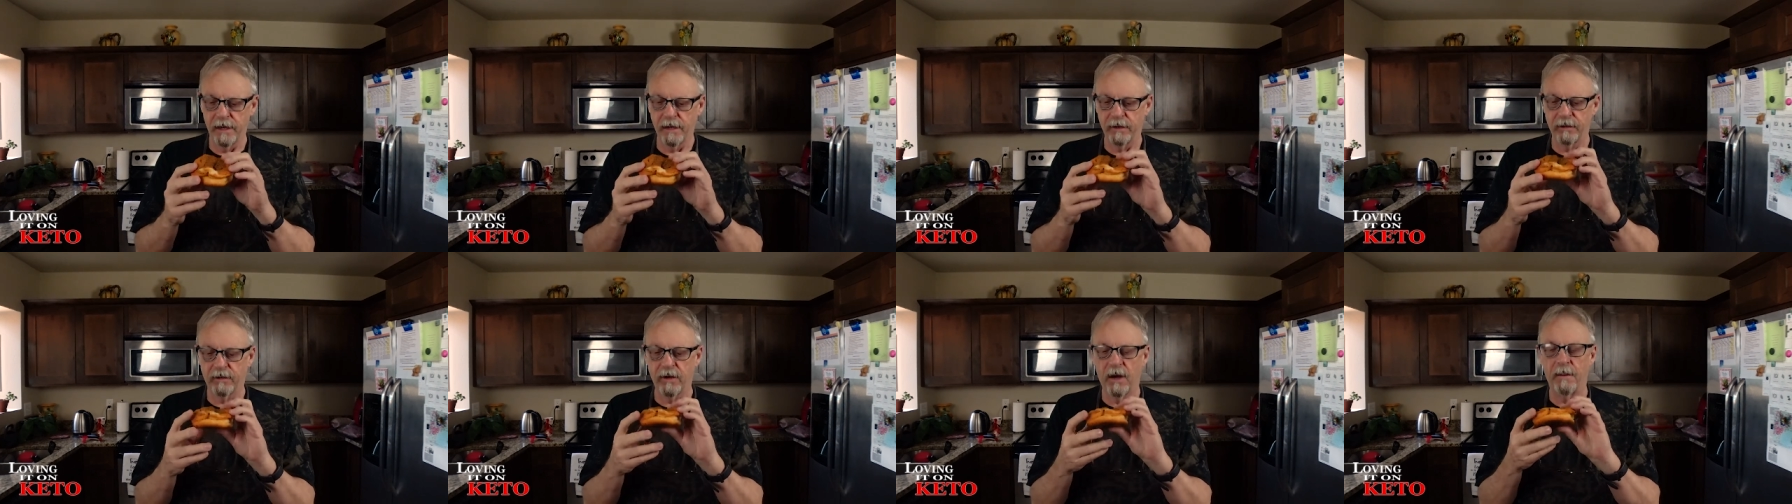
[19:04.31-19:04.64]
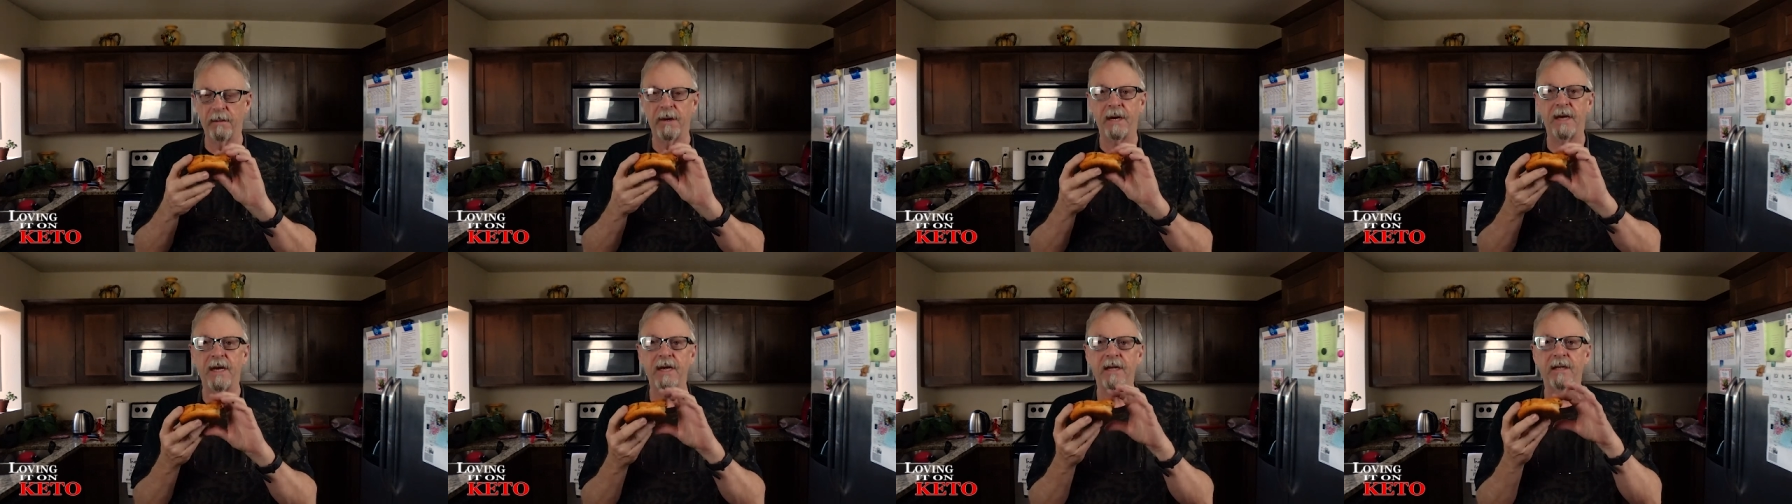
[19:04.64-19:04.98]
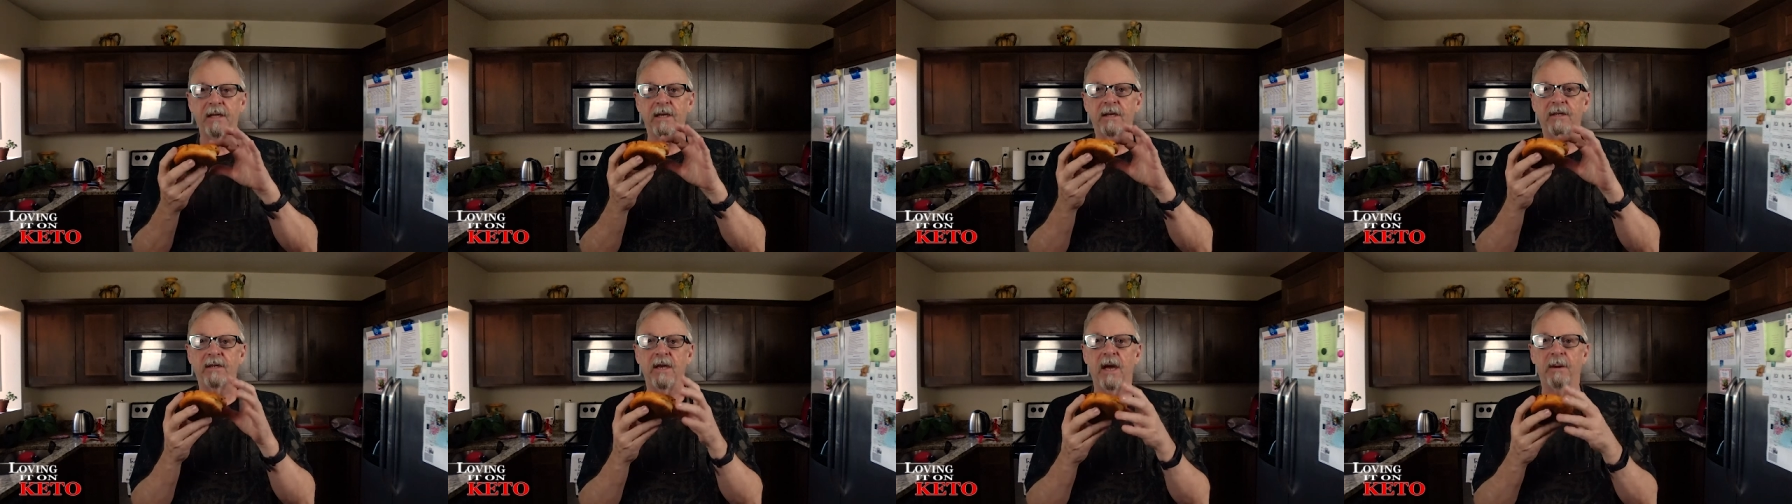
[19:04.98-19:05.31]
So I'm gonna heat
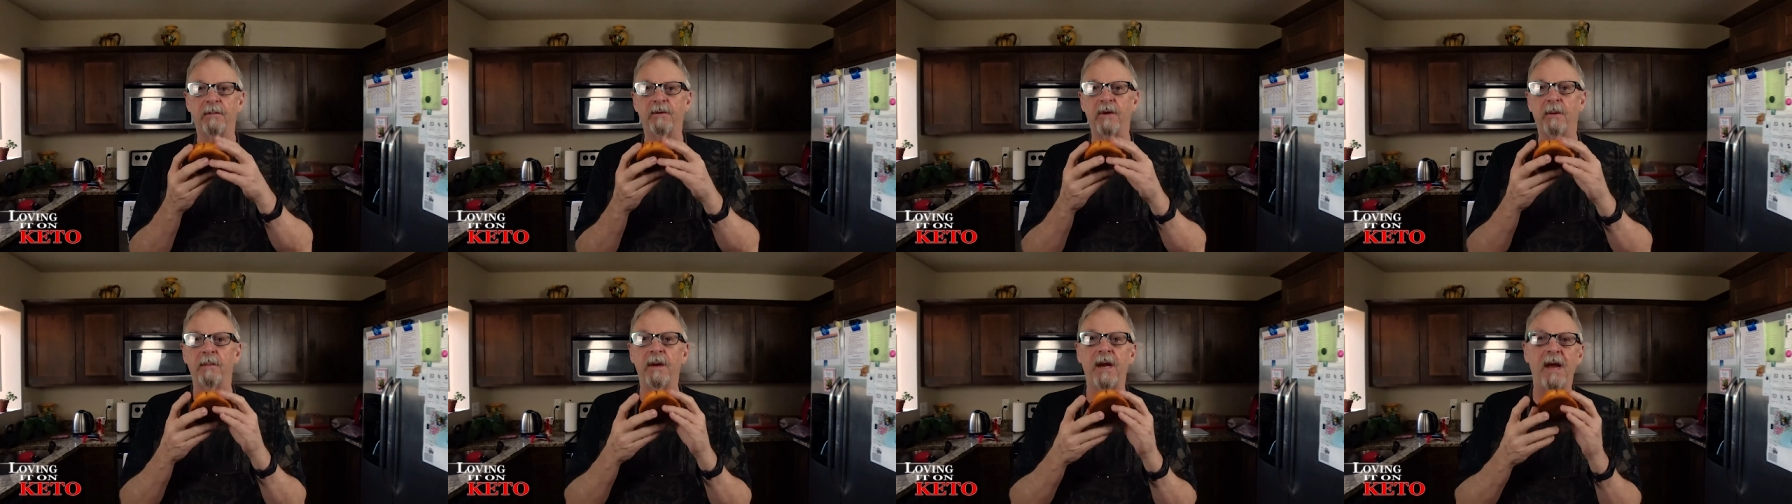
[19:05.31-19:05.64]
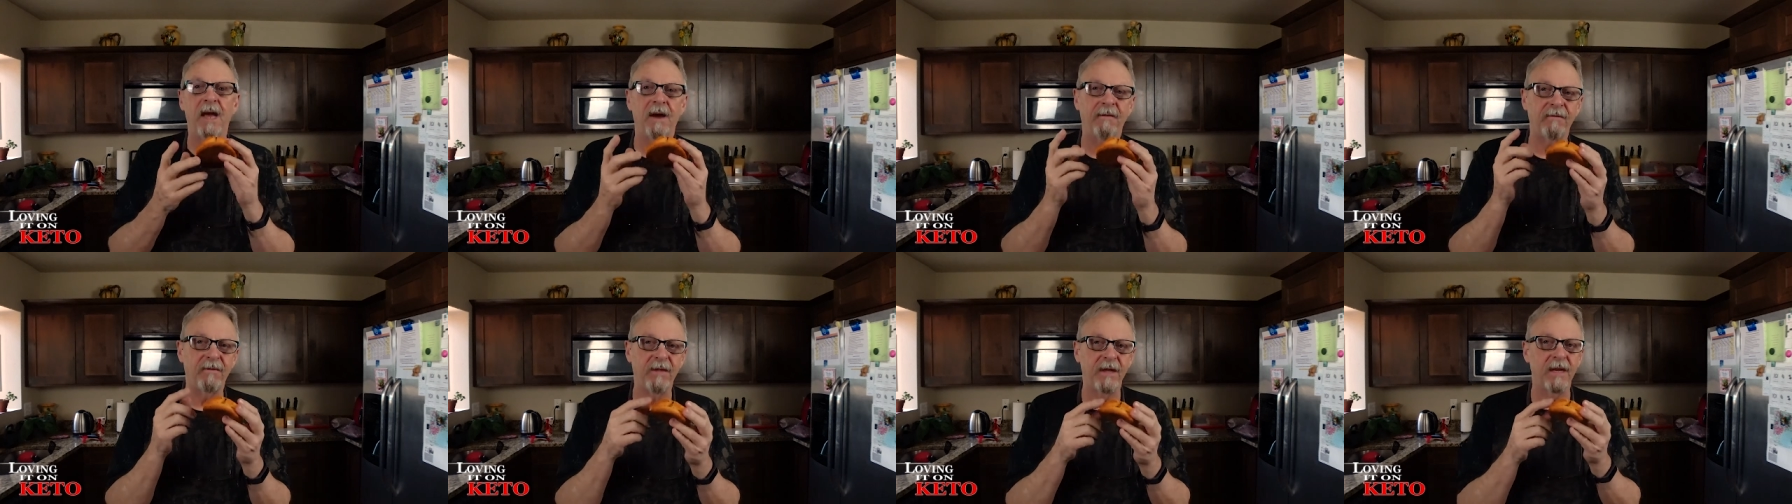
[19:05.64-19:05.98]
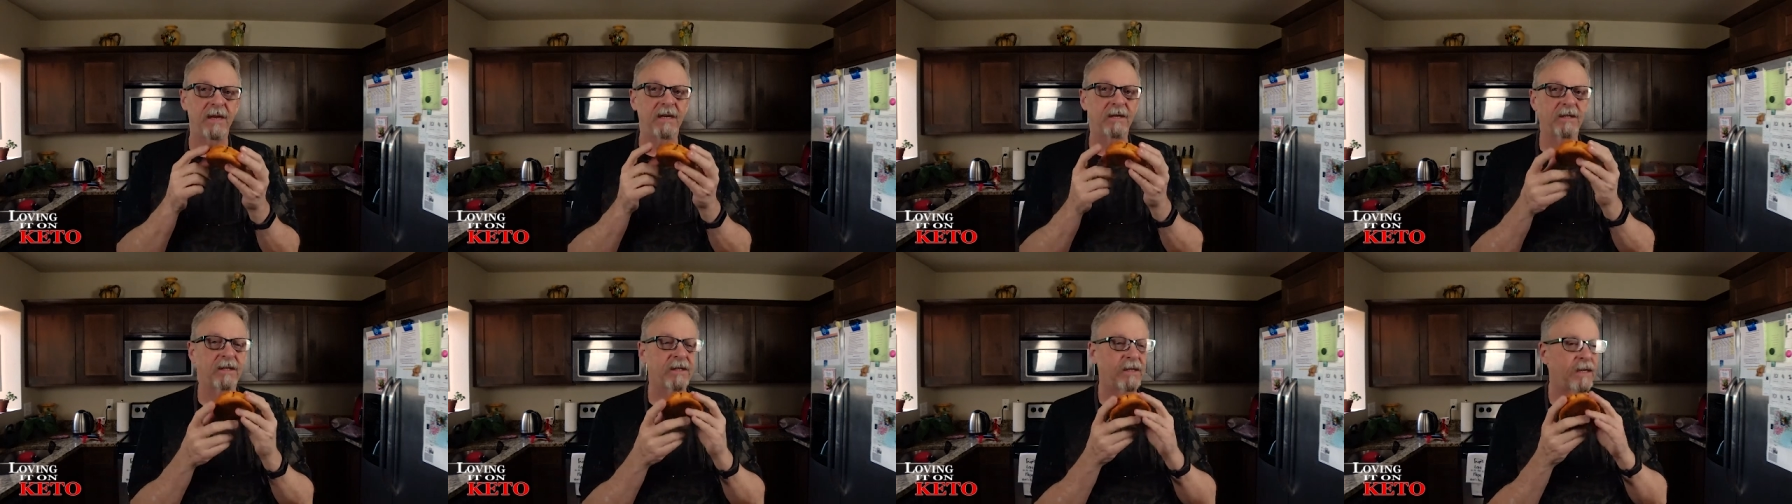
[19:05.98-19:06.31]
this up. So I'm gonna have
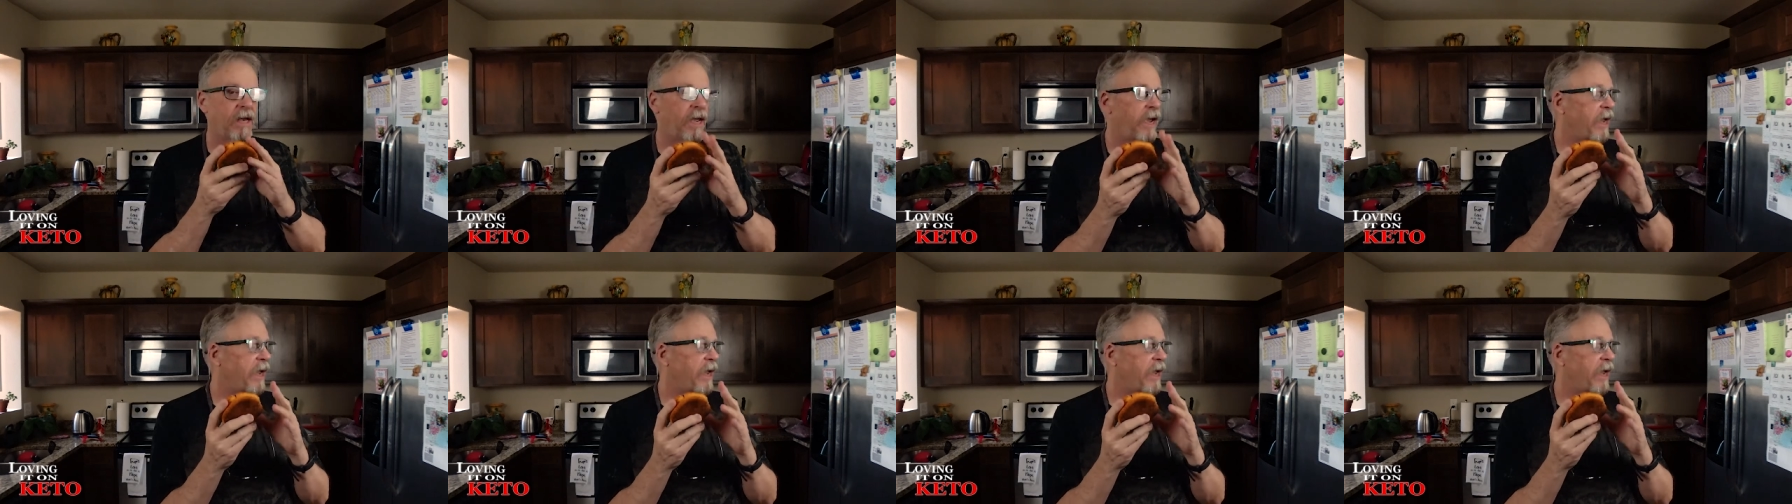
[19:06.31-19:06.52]
this